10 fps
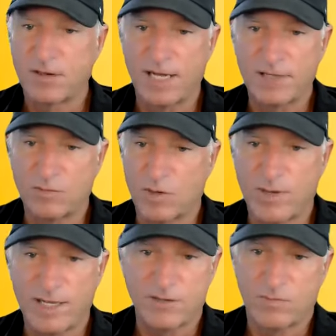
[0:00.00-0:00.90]
know more
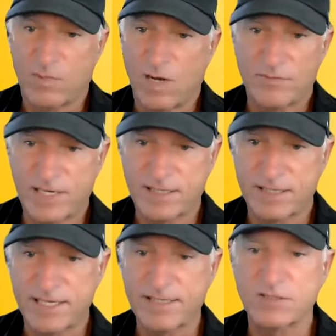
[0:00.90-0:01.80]
about your mom if you take the
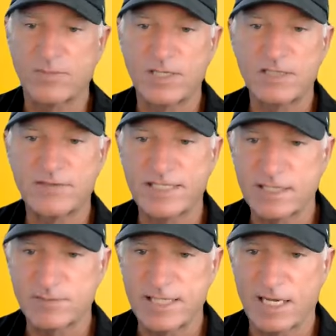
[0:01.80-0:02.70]
thing. There's a bunch of
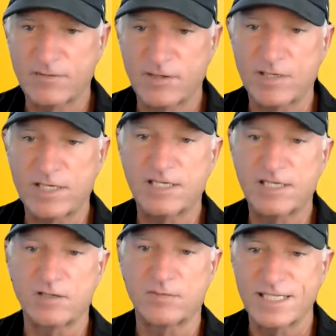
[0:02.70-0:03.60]
assessments out there. You can tell
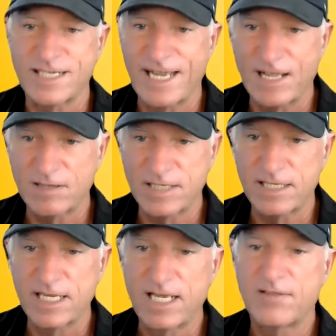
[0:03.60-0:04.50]
their
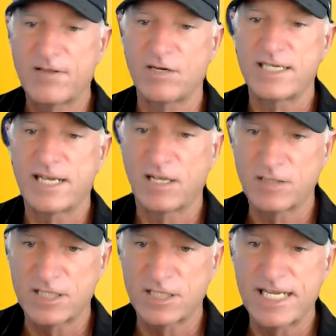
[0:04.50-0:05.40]
personality, their
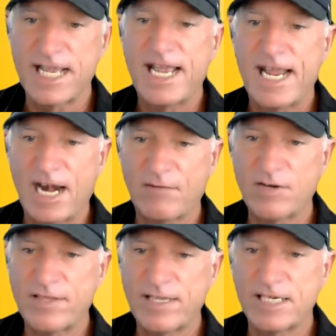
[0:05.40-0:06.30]
intelligence,
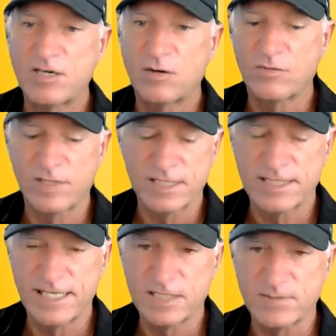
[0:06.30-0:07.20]
everything you need to know for the
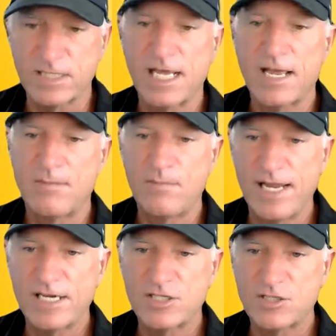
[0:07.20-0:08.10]
assessment.
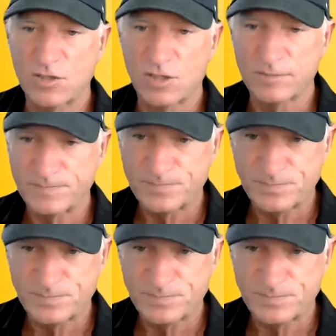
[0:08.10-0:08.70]
Make sure